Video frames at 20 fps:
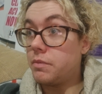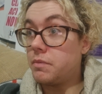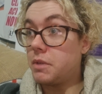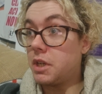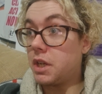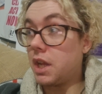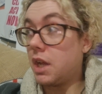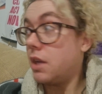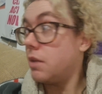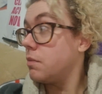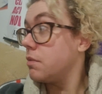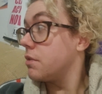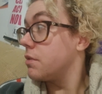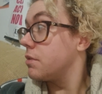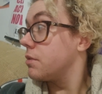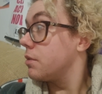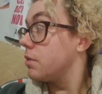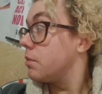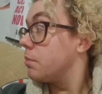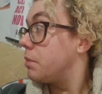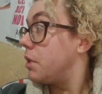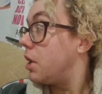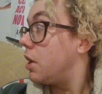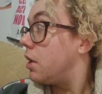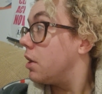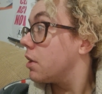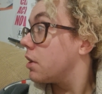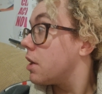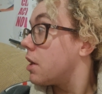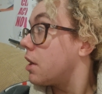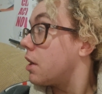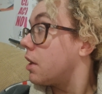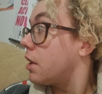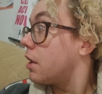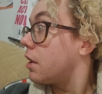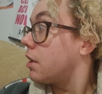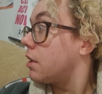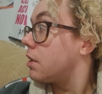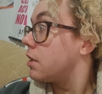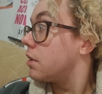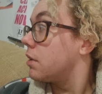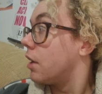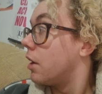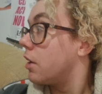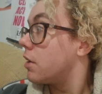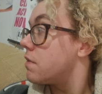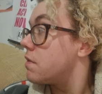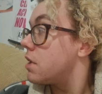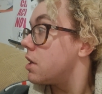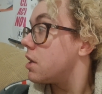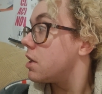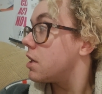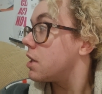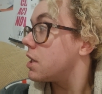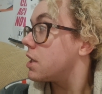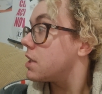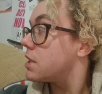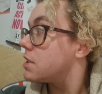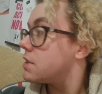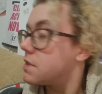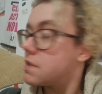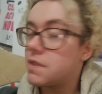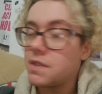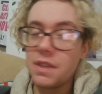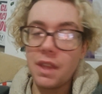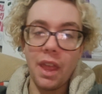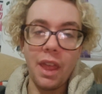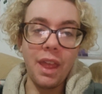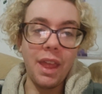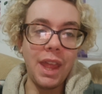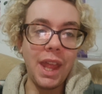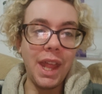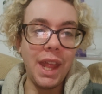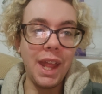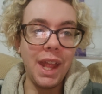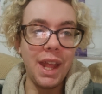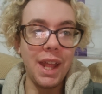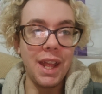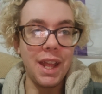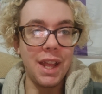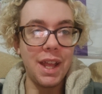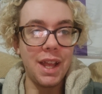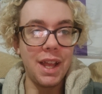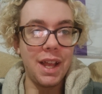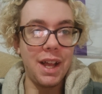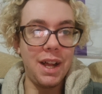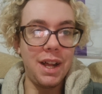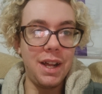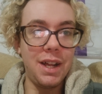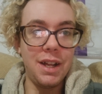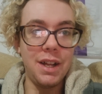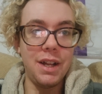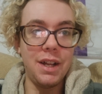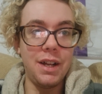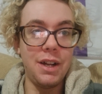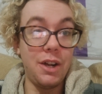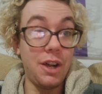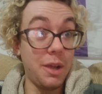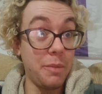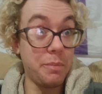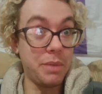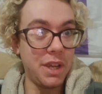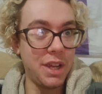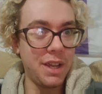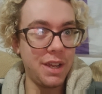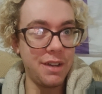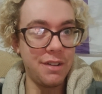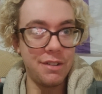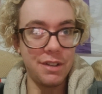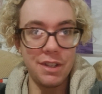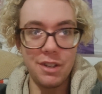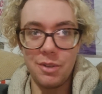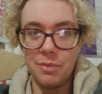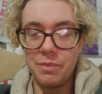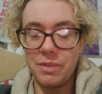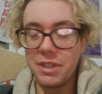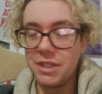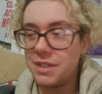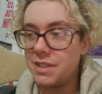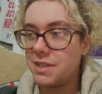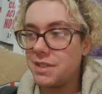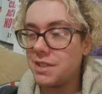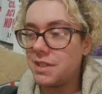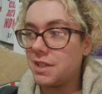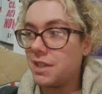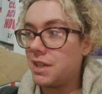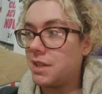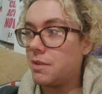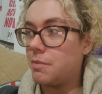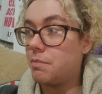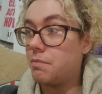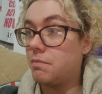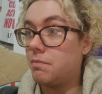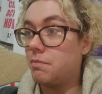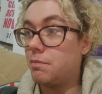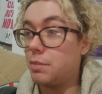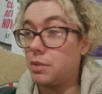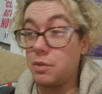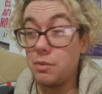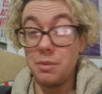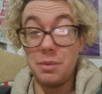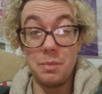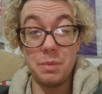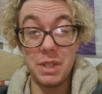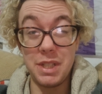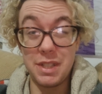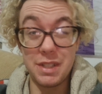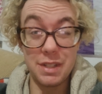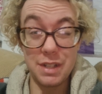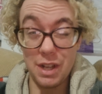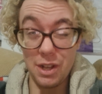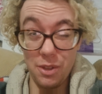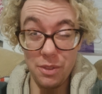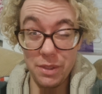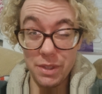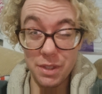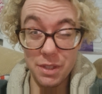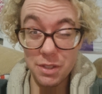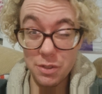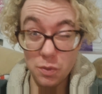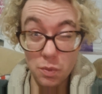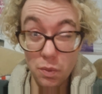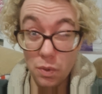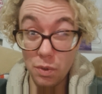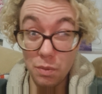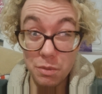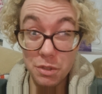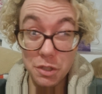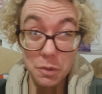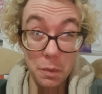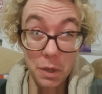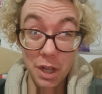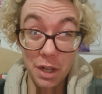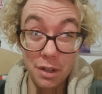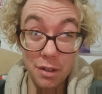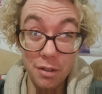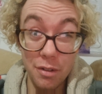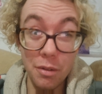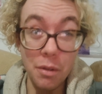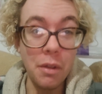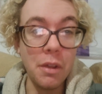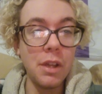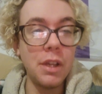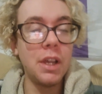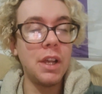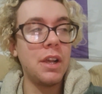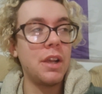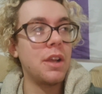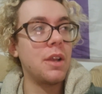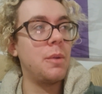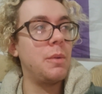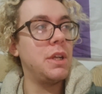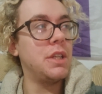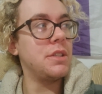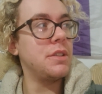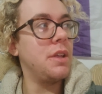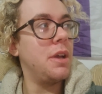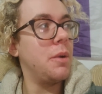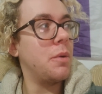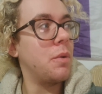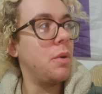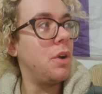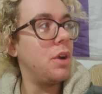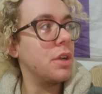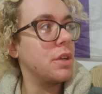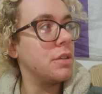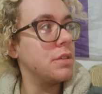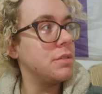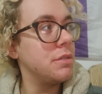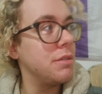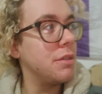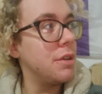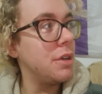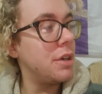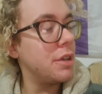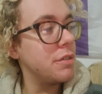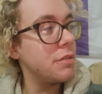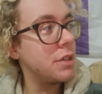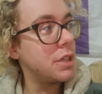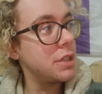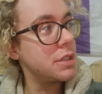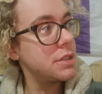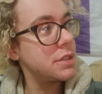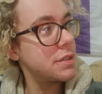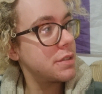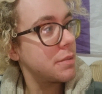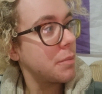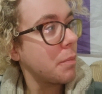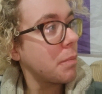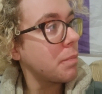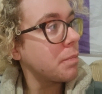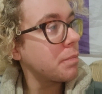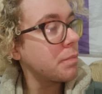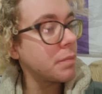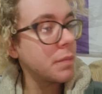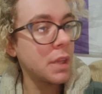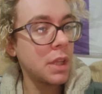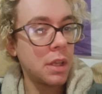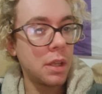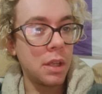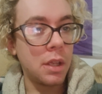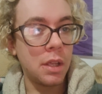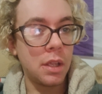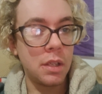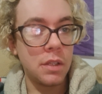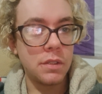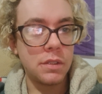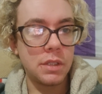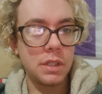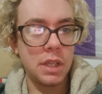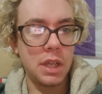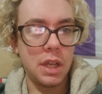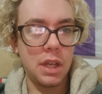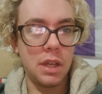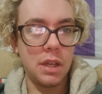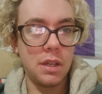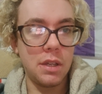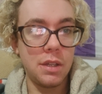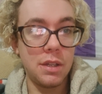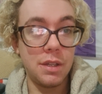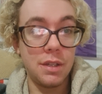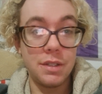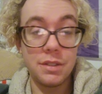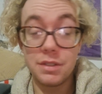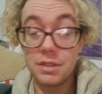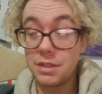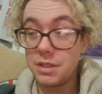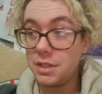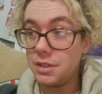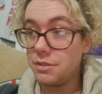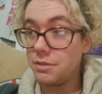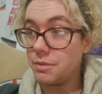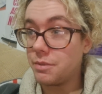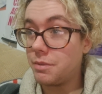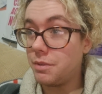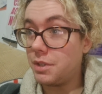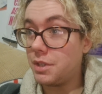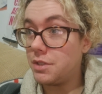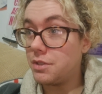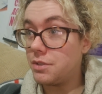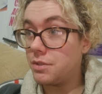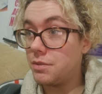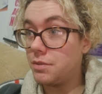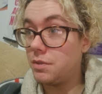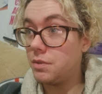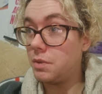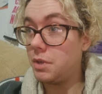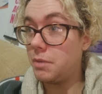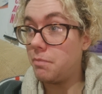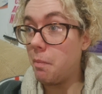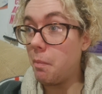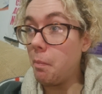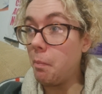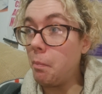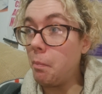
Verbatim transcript: Again with Thorpe Park, Night Rides, uh, Hyperia, obviously, probably Stealth and Swarm as well. Which they are quite good on Night Rides. So yeah, this is actually quite a short one.